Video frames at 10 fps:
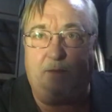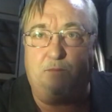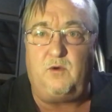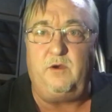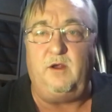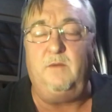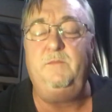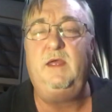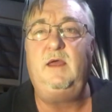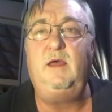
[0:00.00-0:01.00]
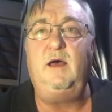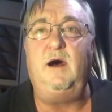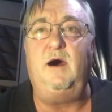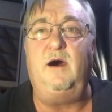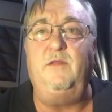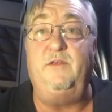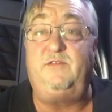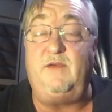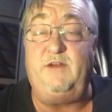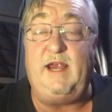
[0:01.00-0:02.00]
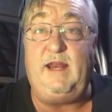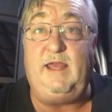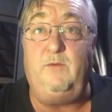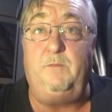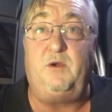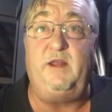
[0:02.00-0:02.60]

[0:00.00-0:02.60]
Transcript: border on the 780, it would put it